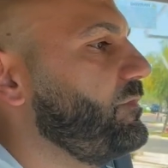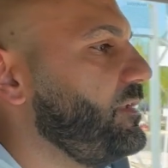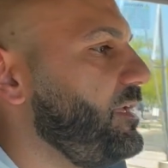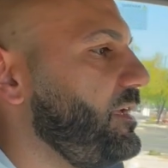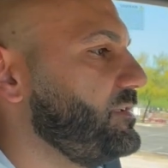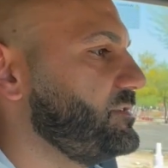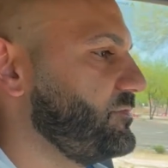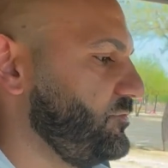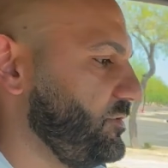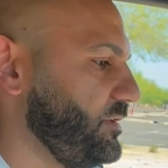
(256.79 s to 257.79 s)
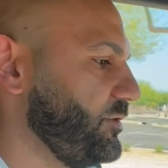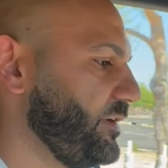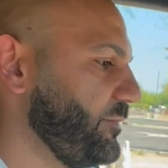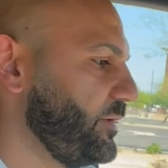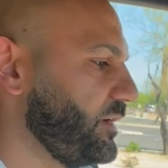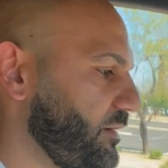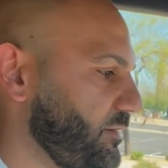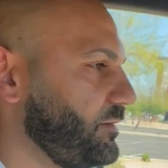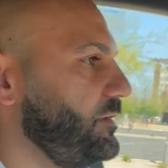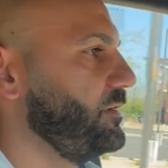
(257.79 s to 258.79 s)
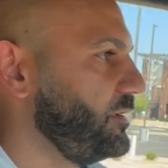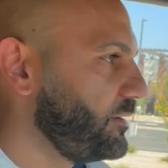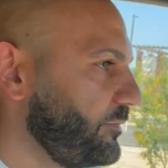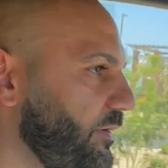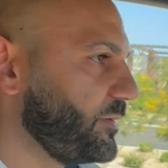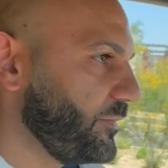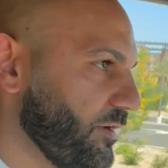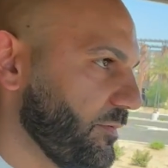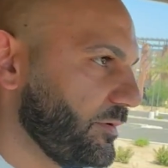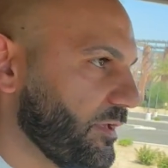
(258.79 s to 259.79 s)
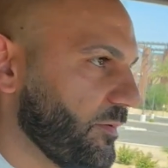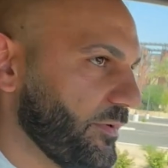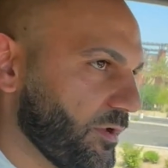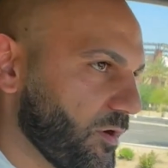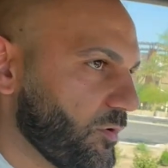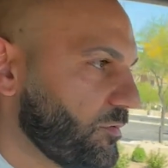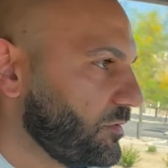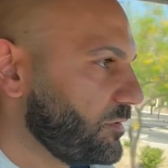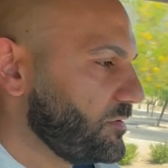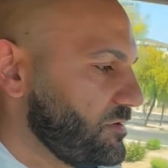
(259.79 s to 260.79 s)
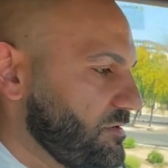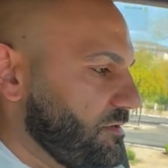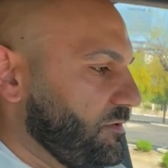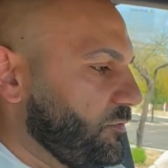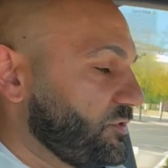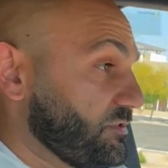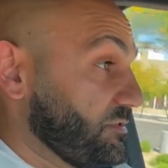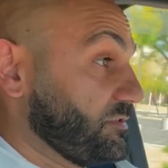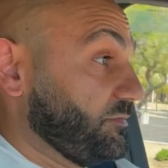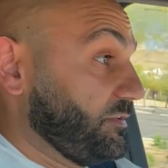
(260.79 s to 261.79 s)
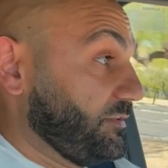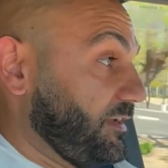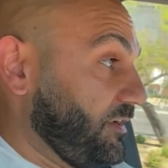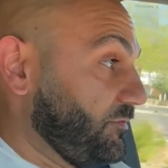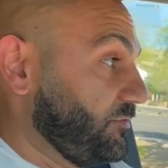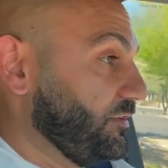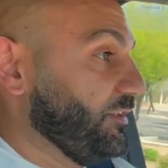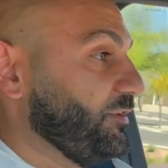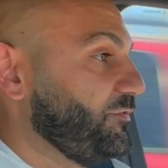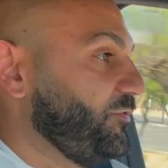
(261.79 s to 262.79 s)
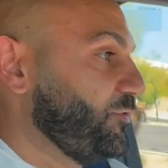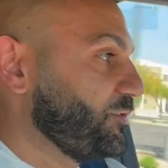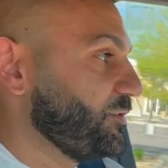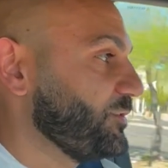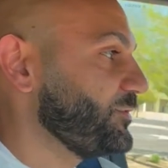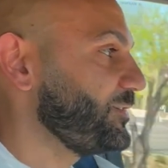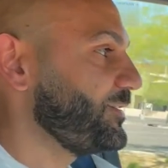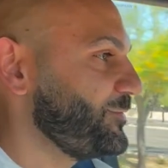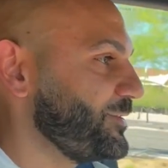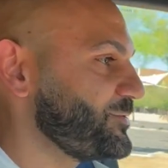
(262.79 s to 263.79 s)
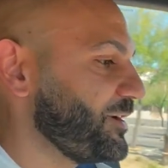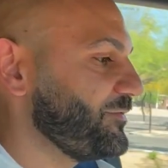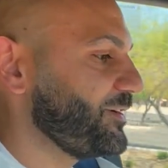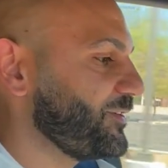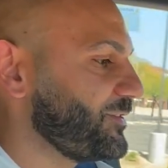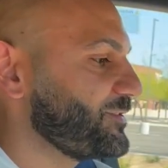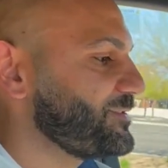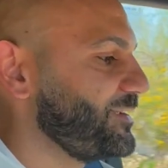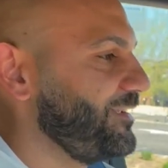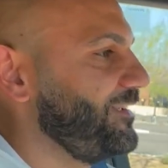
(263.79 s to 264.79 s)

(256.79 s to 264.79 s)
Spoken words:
It has really great pick me up, get up and go, which is something that I really look forward to when driving cars.